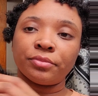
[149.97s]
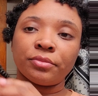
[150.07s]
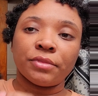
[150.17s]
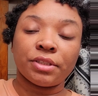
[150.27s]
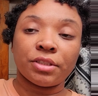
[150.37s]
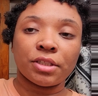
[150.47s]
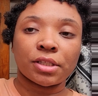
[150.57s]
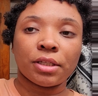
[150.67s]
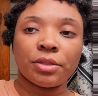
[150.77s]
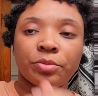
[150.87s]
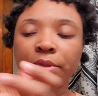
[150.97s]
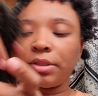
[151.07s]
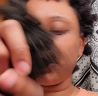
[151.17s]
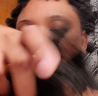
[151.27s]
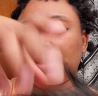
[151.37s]
This is just a little bit.
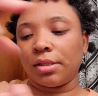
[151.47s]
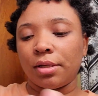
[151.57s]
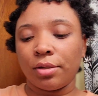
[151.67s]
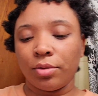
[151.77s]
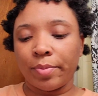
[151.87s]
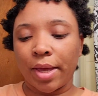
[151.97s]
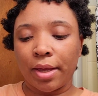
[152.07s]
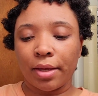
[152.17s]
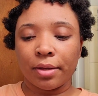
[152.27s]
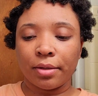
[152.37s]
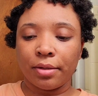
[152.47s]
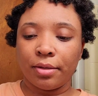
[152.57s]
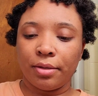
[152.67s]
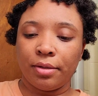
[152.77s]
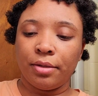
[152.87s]
This isn't the whole pack,
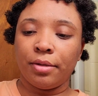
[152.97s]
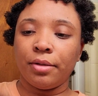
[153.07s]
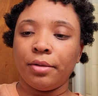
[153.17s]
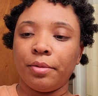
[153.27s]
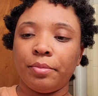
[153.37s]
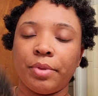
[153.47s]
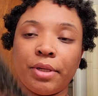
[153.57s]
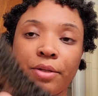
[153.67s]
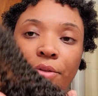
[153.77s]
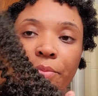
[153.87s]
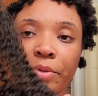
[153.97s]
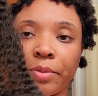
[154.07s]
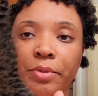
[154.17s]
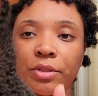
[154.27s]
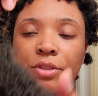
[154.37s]
but you can pretty
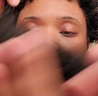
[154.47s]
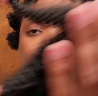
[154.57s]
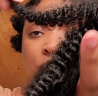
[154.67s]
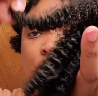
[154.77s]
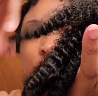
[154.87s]
much just